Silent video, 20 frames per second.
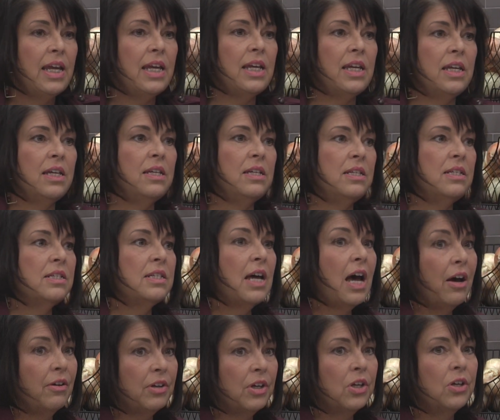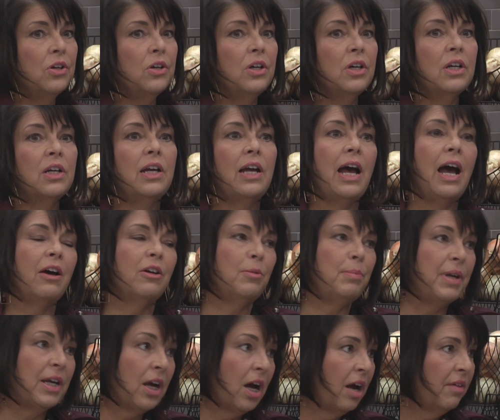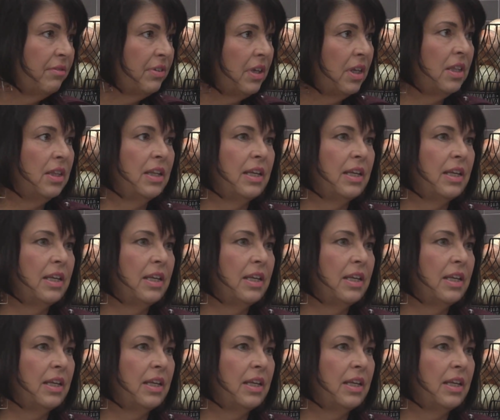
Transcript: is how to cook, how to be confident